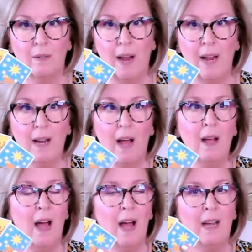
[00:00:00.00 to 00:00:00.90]
right
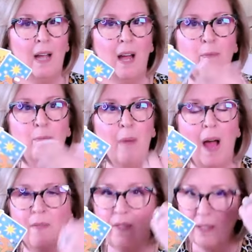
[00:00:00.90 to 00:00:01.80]
i, I i've
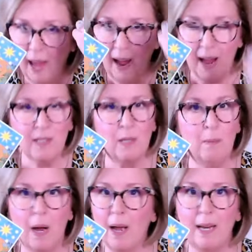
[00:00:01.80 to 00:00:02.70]
i've cast
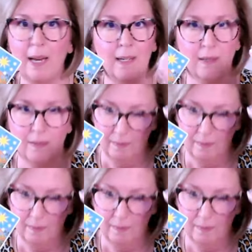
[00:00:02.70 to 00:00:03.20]
my